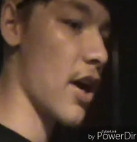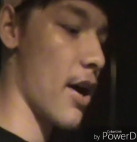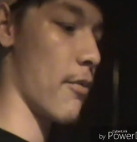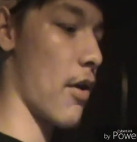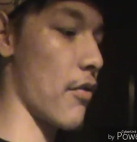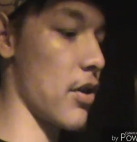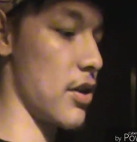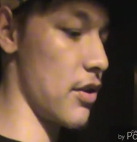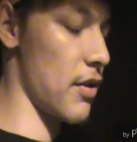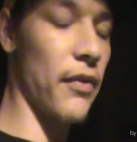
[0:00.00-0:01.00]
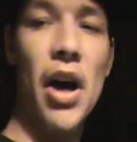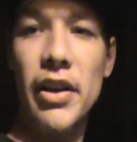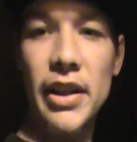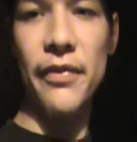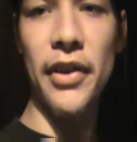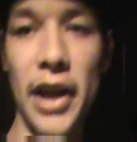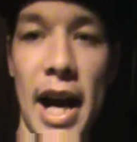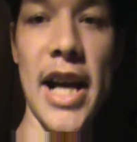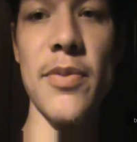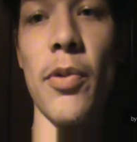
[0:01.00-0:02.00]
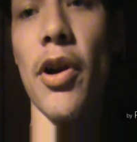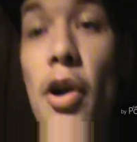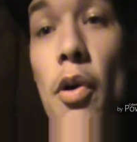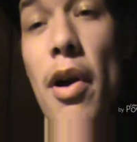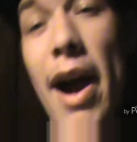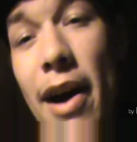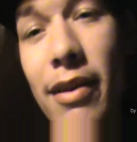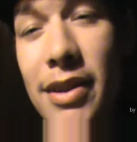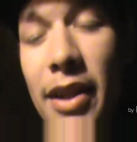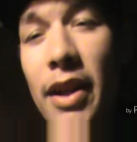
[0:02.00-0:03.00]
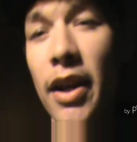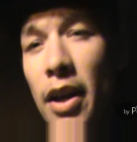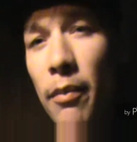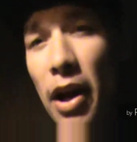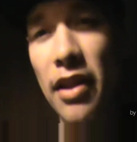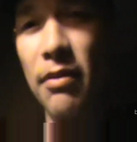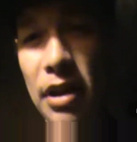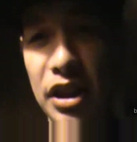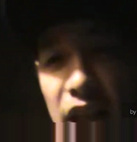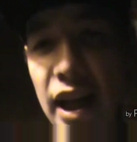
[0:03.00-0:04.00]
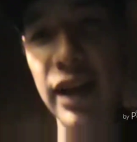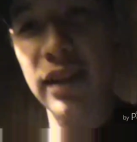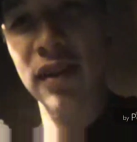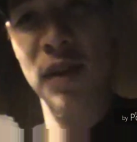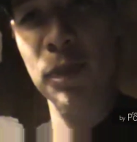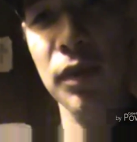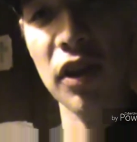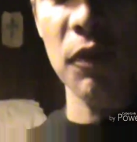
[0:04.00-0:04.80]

uh, what I was gonna do in the vlog today for you guys, we're gonna go out, play some legit, cause the